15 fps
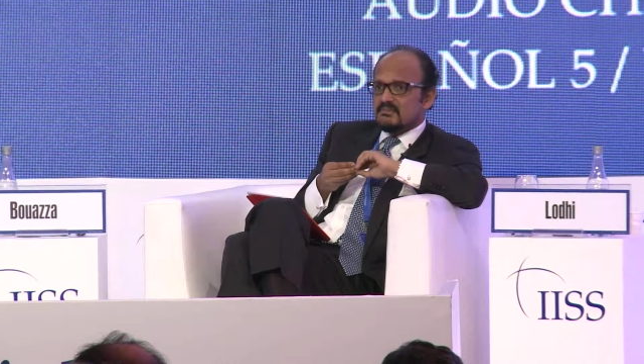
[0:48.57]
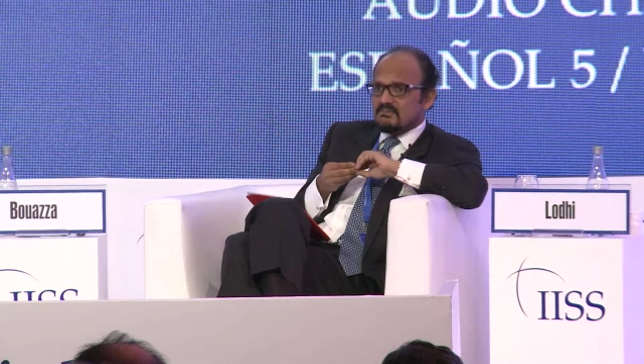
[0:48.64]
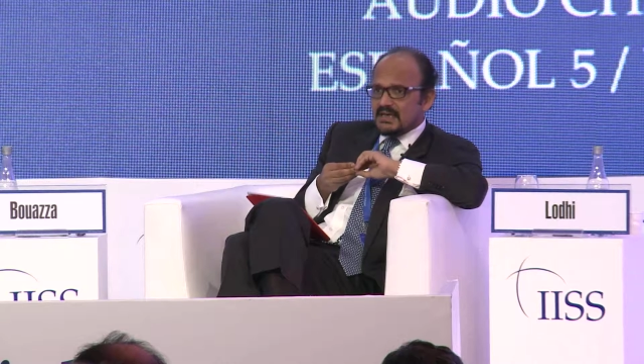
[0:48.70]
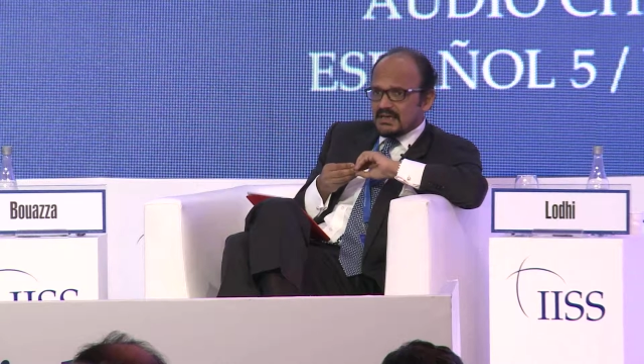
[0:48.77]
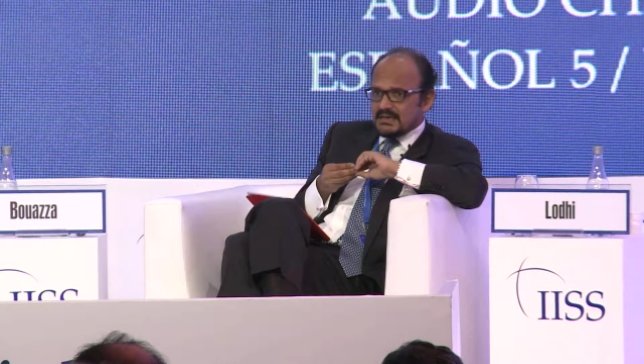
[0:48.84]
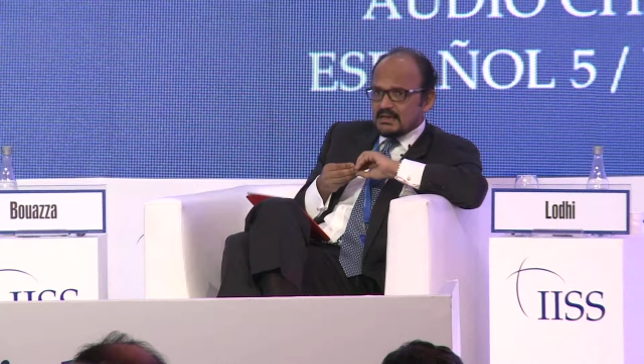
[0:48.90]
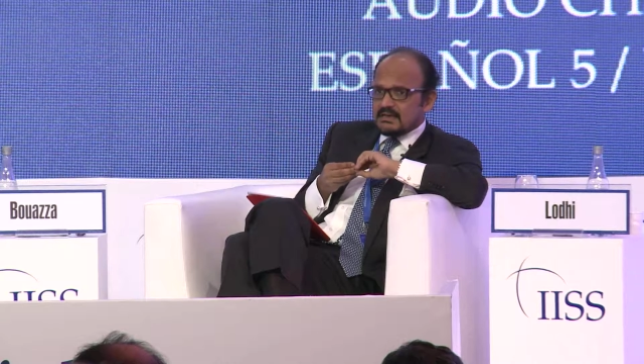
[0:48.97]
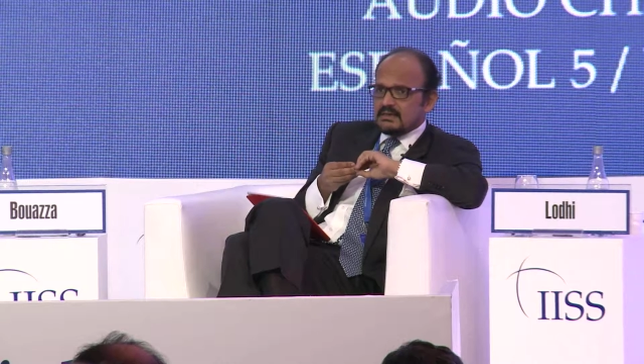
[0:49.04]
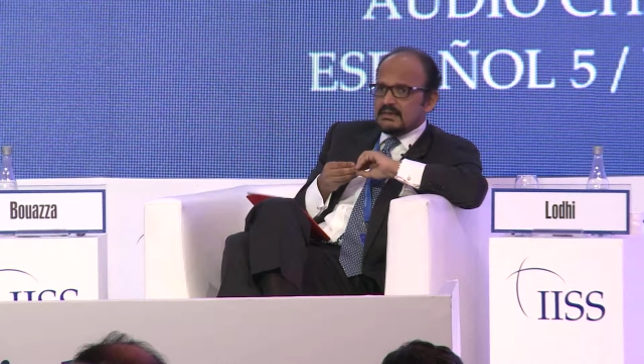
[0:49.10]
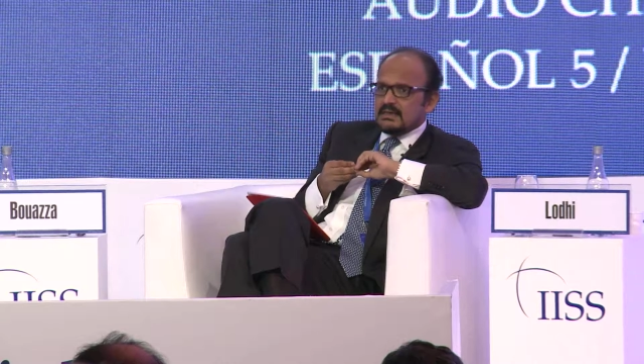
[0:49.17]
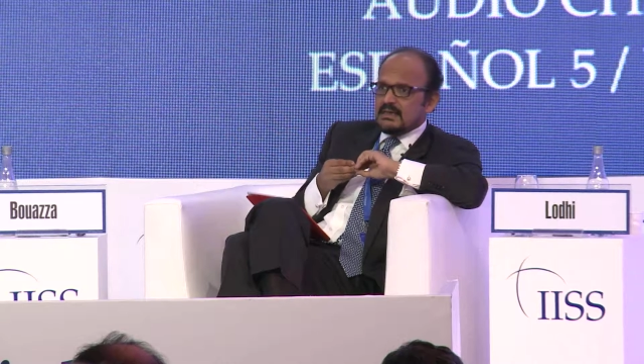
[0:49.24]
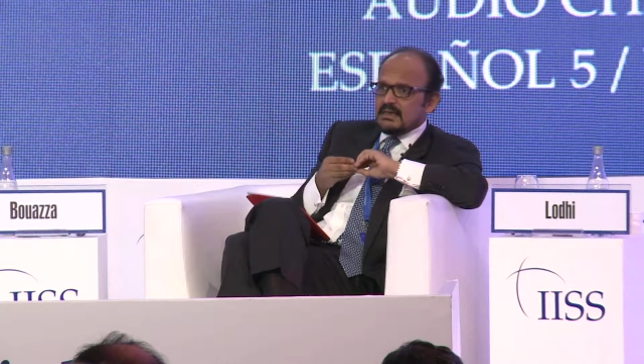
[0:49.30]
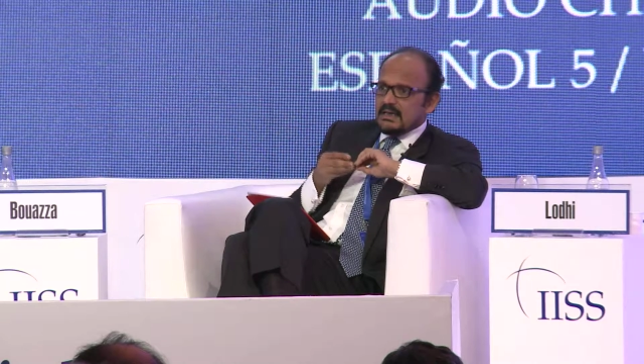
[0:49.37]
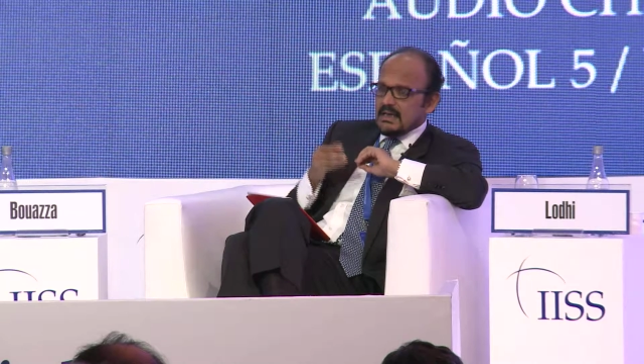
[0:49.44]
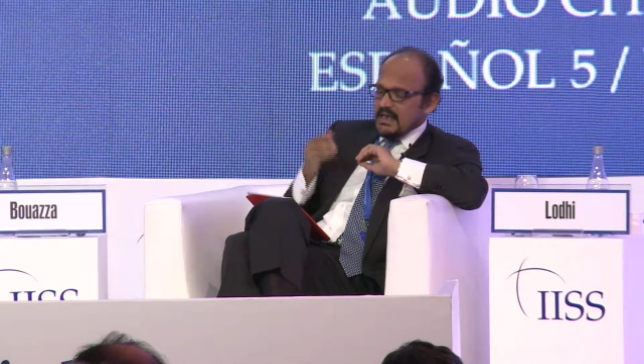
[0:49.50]
MENA,
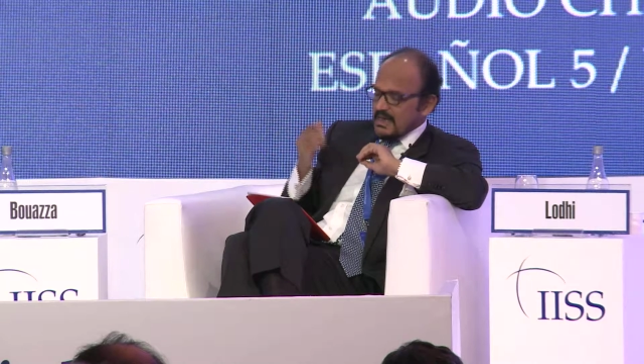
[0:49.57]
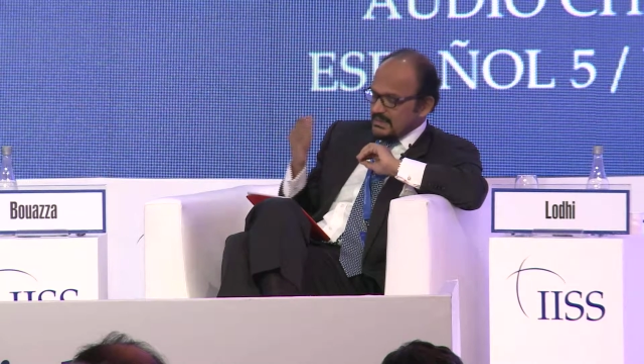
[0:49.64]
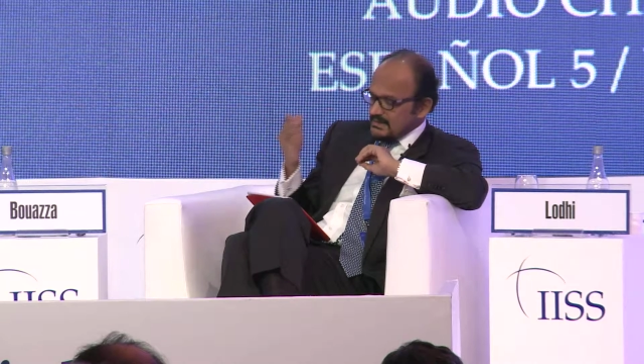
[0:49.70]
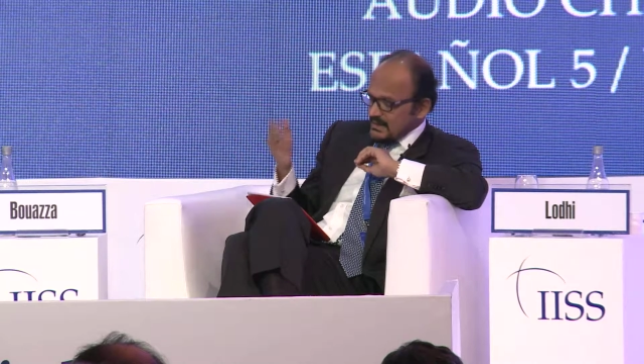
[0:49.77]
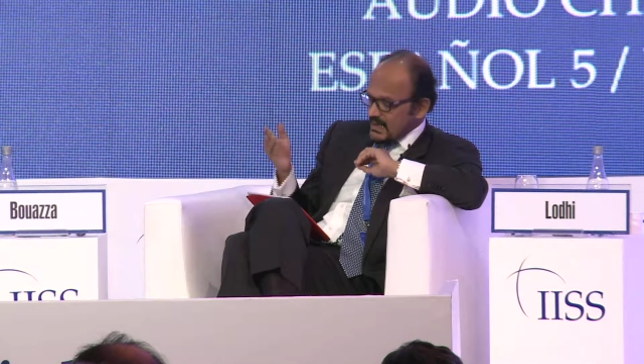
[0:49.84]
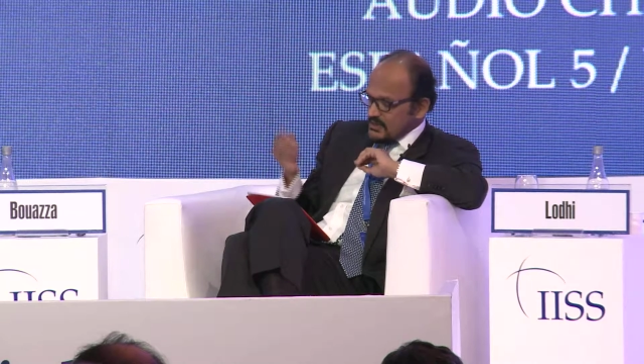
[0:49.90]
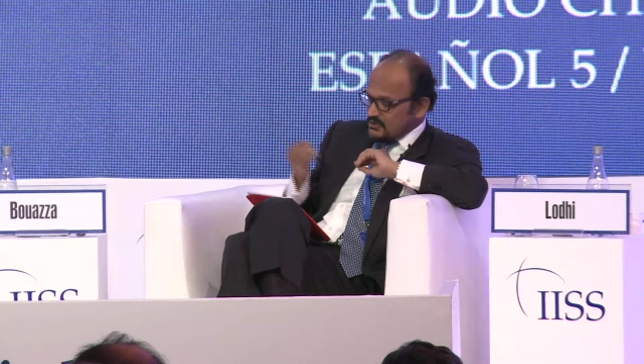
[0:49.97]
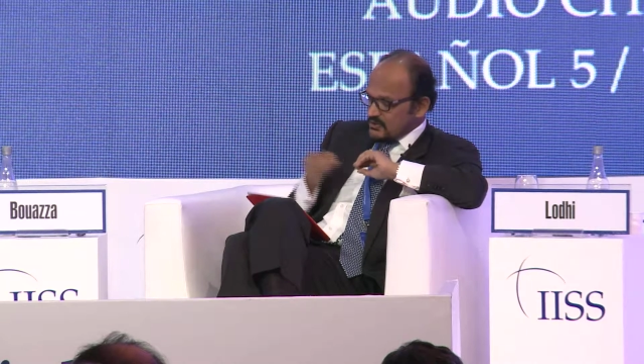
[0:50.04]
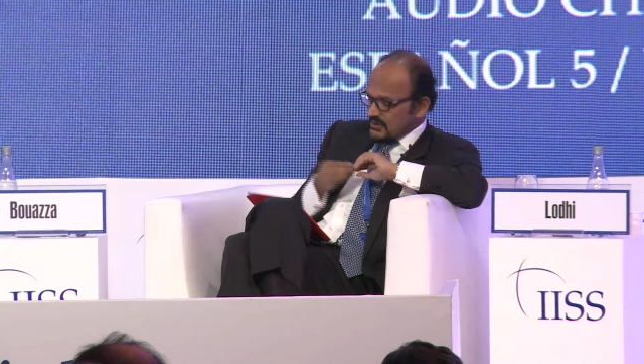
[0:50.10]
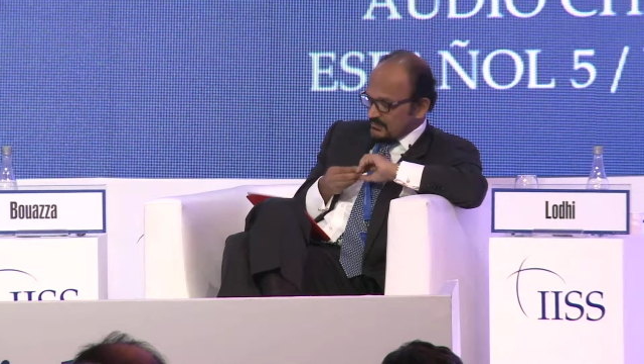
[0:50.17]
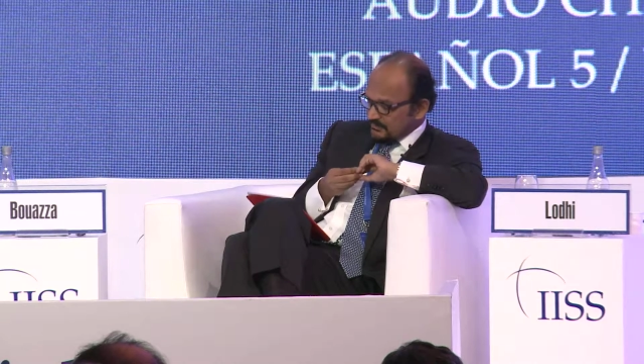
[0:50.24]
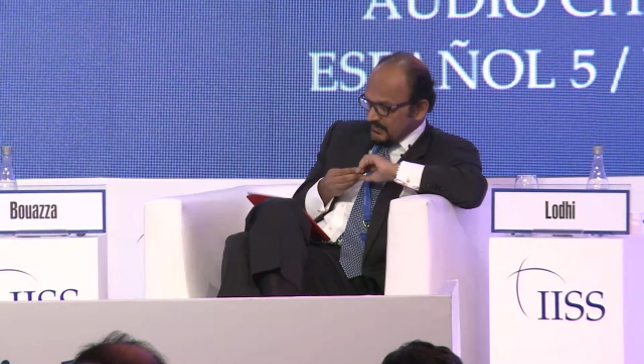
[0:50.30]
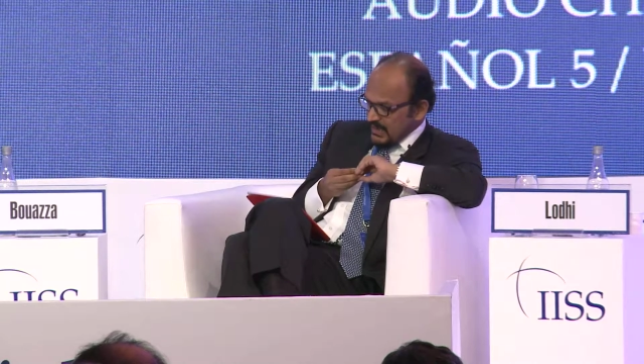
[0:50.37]
and Asia.